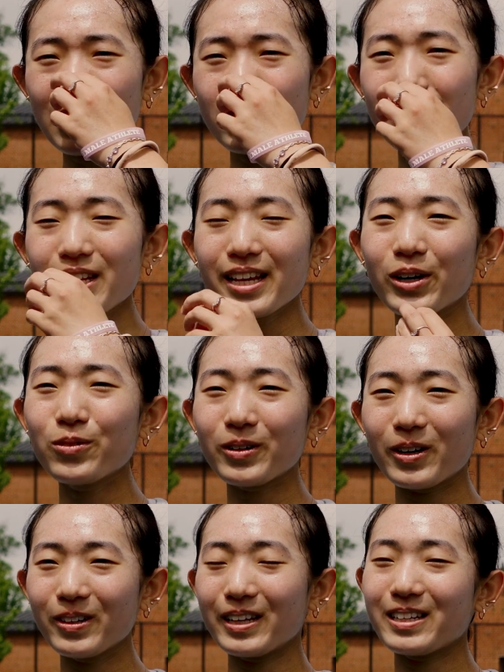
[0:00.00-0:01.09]
just, like,
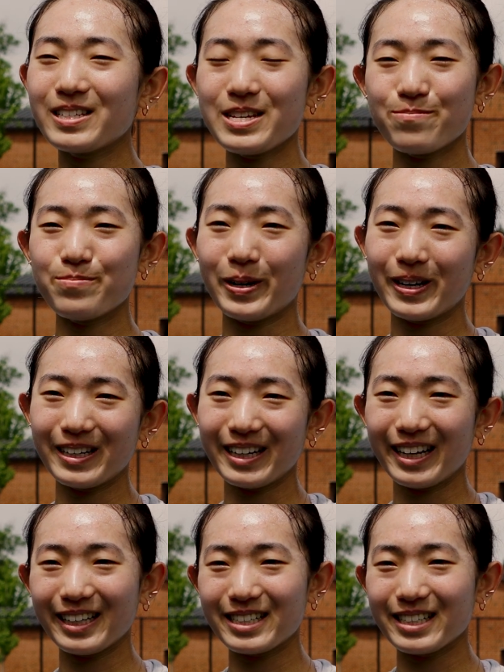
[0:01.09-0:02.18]
overall, like, team
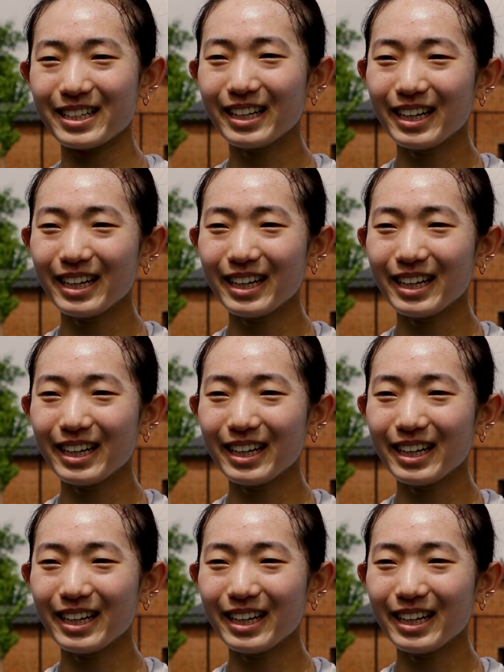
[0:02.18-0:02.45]
bonding, just